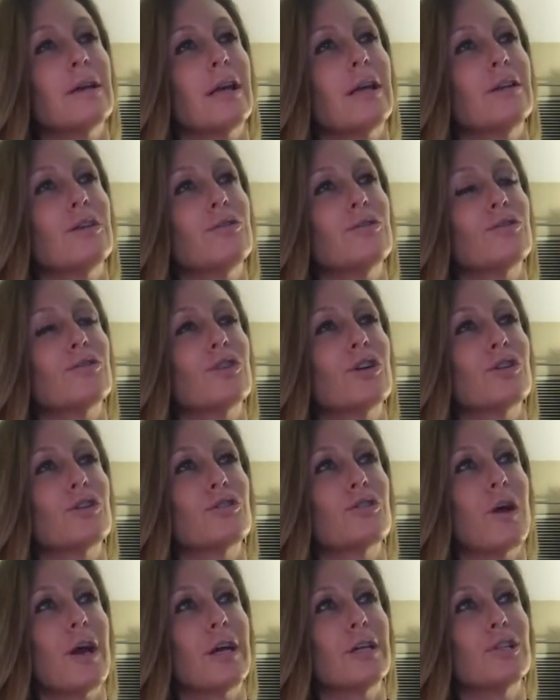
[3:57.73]
and you start
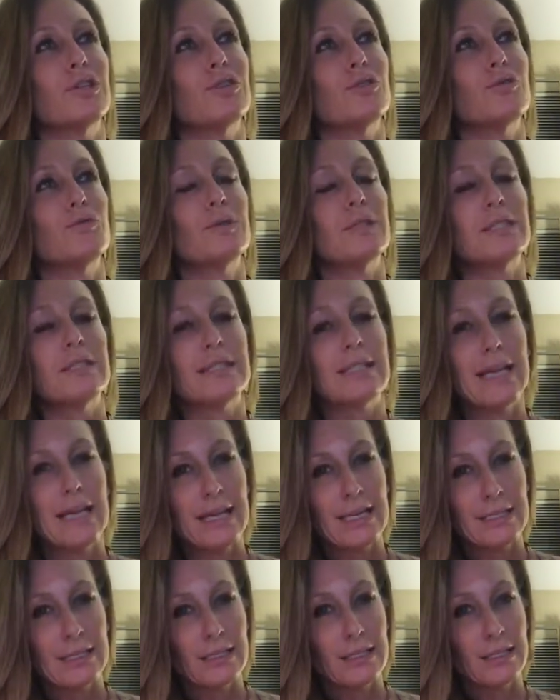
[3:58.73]
trying to
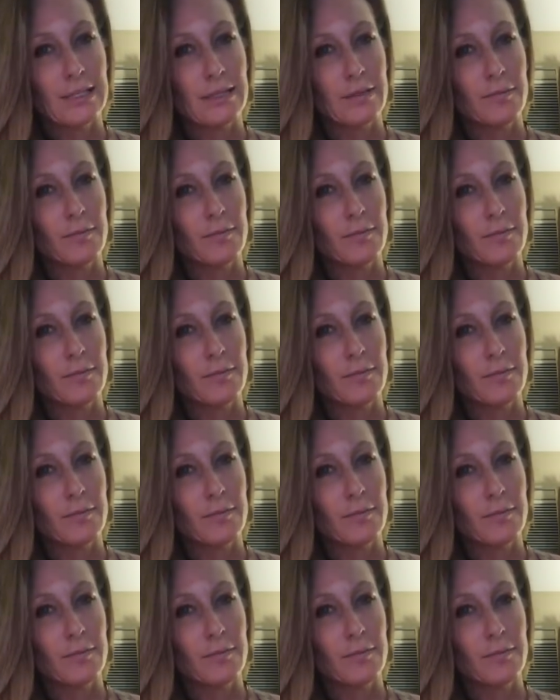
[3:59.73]
resist